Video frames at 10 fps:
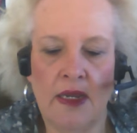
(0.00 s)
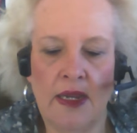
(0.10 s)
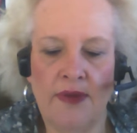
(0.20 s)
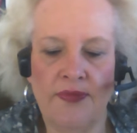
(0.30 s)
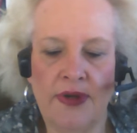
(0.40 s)

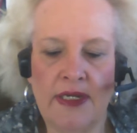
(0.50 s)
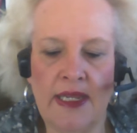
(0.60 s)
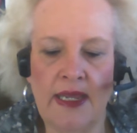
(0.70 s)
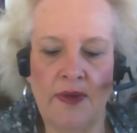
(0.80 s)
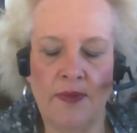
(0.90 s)
every
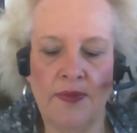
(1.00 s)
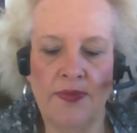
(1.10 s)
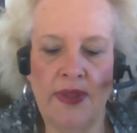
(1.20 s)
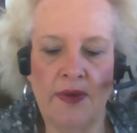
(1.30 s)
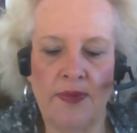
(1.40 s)
day
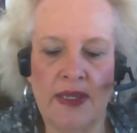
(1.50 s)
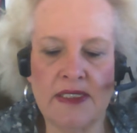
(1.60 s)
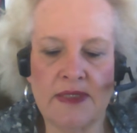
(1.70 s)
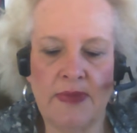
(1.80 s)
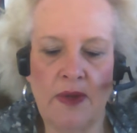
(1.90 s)
they
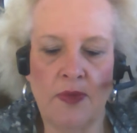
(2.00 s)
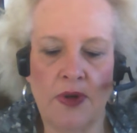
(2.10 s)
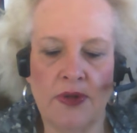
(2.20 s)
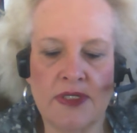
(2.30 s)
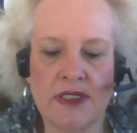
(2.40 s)
wrest my
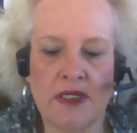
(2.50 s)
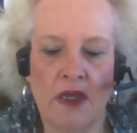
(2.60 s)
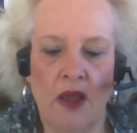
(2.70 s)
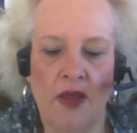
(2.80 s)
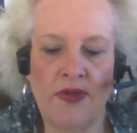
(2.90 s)
words.
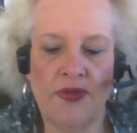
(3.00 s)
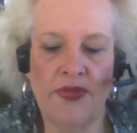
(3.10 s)
All their